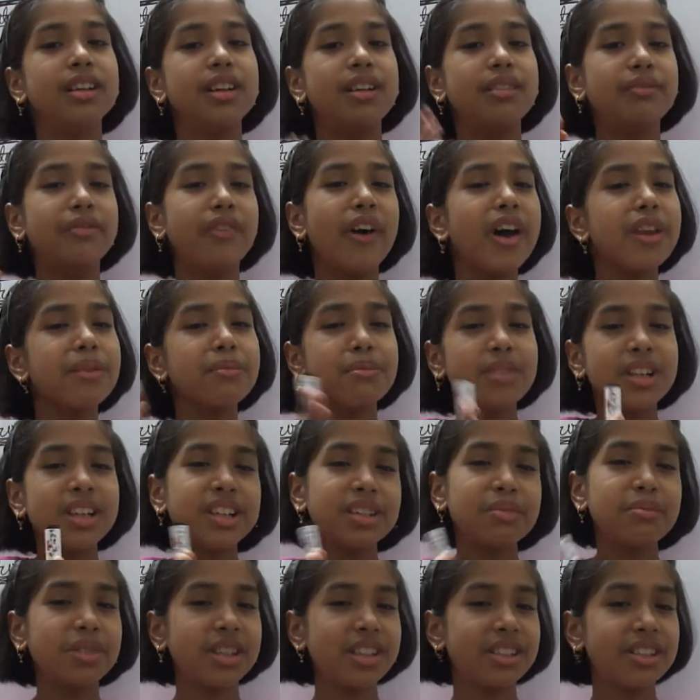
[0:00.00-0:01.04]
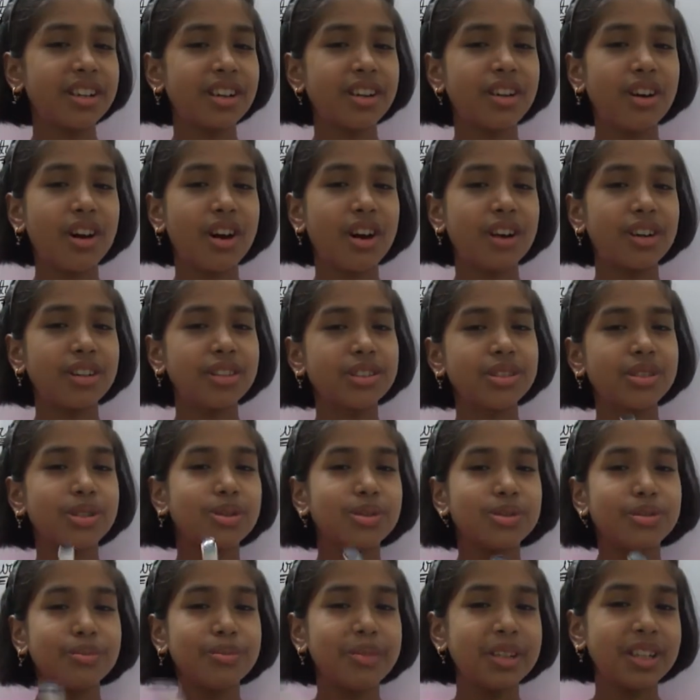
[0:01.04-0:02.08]
1 millimeter wrong,
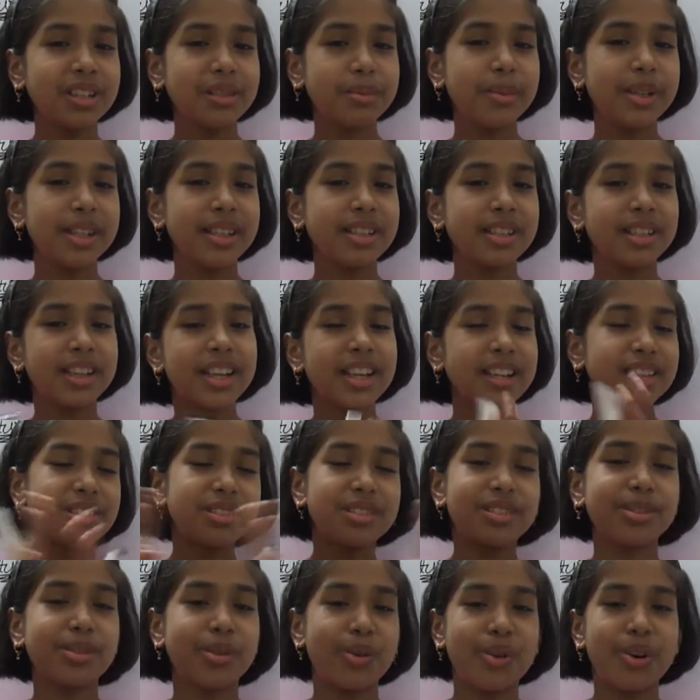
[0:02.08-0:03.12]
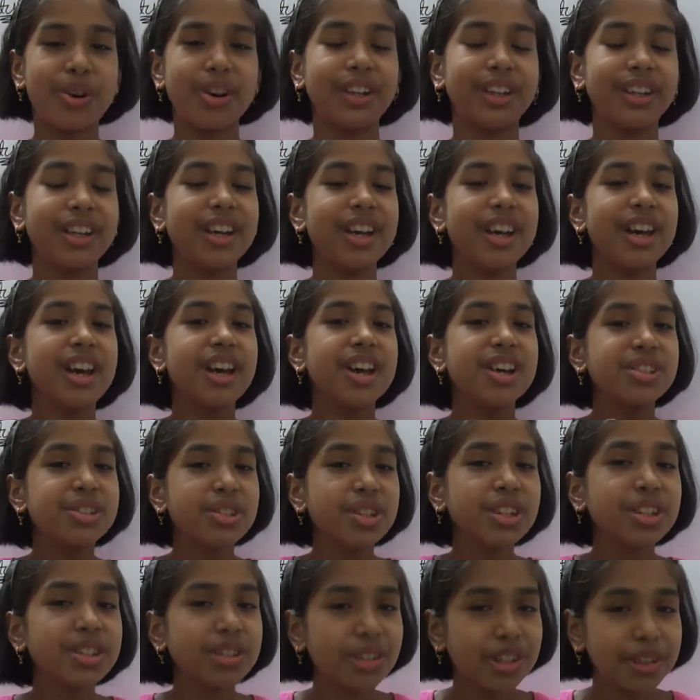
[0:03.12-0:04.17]
2 millimeter and so on. So
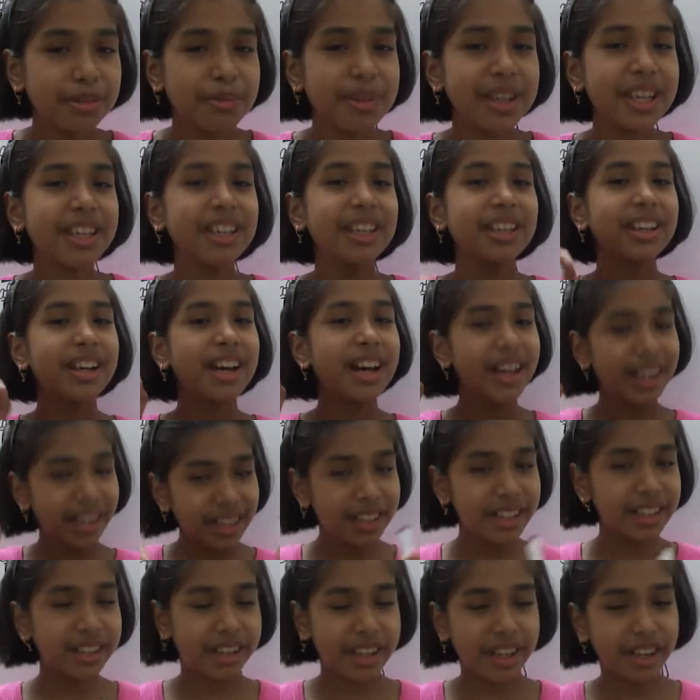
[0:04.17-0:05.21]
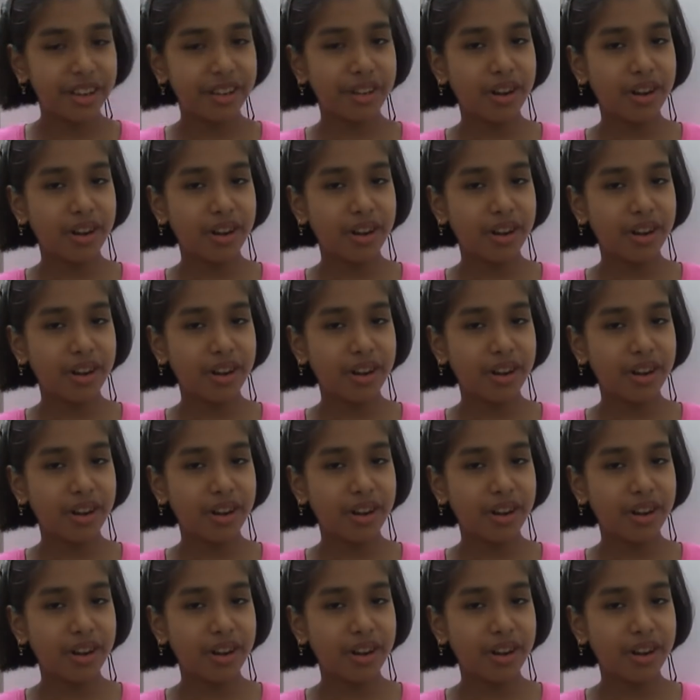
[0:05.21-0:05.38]
it could be a little